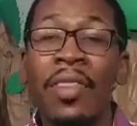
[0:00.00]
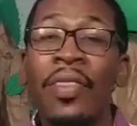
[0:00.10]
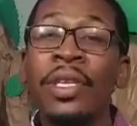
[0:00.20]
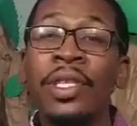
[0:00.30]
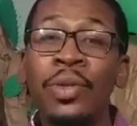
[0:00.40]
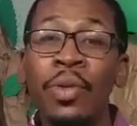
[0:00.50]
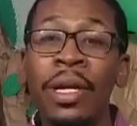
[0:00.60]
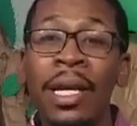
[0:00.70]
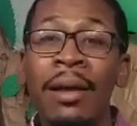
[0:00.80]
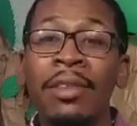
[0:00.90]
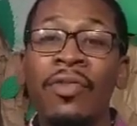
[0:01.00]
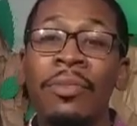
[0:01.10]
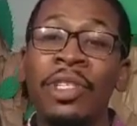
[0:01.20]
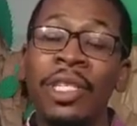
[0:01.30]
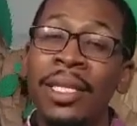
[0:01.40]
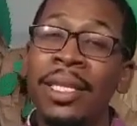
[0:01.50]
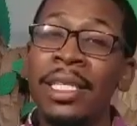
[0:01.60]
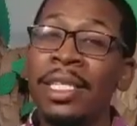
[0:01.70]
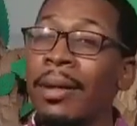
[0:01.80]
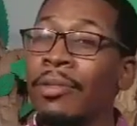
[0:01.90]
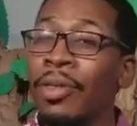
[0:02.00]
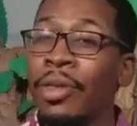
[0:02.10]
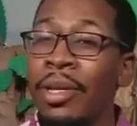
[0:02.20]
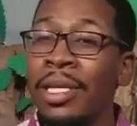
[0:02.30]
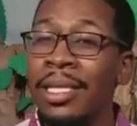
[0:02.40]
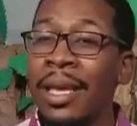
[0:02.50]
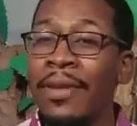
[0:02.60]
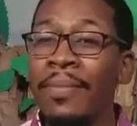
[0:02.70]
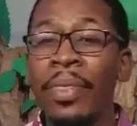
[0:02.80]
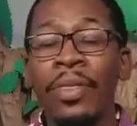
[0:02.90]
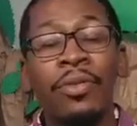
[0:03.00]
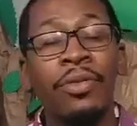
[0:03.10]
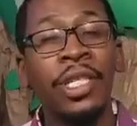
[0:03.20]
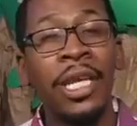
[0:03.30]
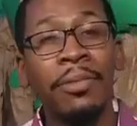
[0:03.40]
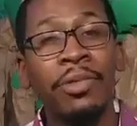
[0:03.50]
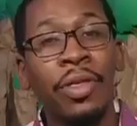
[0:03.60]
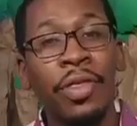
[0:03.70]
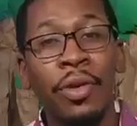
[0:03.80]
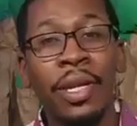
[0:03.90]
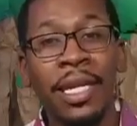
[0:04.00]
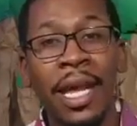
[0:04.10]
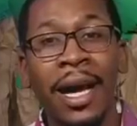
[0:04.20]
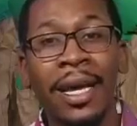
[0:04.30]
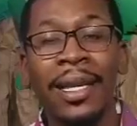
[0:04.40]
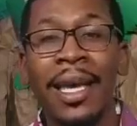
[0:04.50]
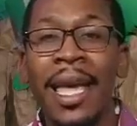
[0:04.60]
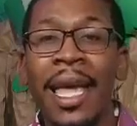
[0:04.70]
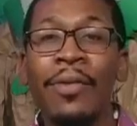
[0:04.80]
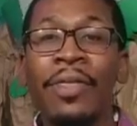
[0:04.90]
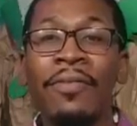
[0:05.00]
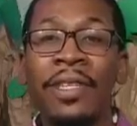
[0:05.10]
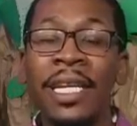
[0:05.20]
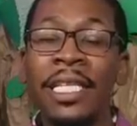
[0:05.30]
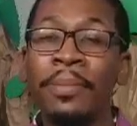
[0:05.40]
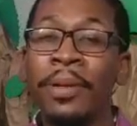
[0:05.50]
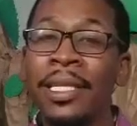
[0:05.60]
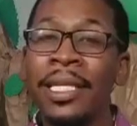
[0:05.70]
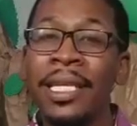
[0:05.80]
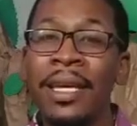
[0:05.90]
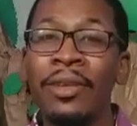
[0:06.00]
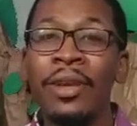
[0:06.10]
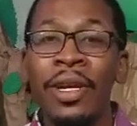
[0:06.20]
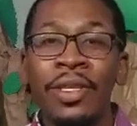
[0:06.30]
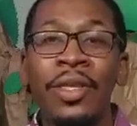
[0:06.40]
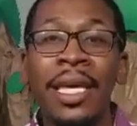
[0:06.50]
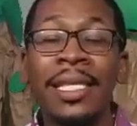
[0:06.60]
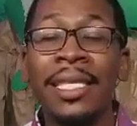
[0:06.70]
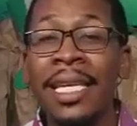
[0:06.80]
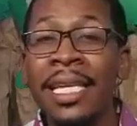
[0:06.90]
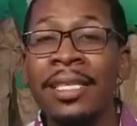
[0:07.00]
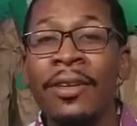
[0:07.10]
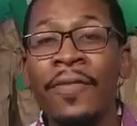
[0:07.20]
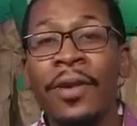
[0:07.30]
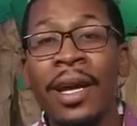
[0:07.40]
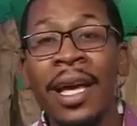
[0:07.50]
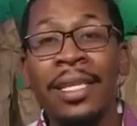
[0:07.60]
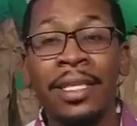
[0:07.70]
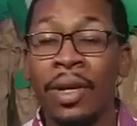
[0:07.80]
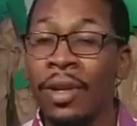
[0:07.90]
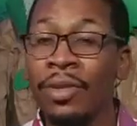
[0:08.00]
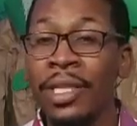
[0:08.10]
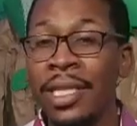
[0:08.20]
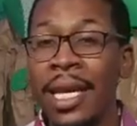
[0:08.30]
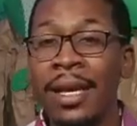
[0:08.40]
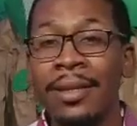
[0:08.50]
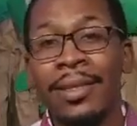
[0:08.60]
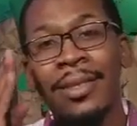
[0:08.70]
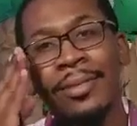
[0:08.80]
This story comes from Genesis chapter 37 through chapter 39. And what they've done is put it together so that it's easier for us to understand.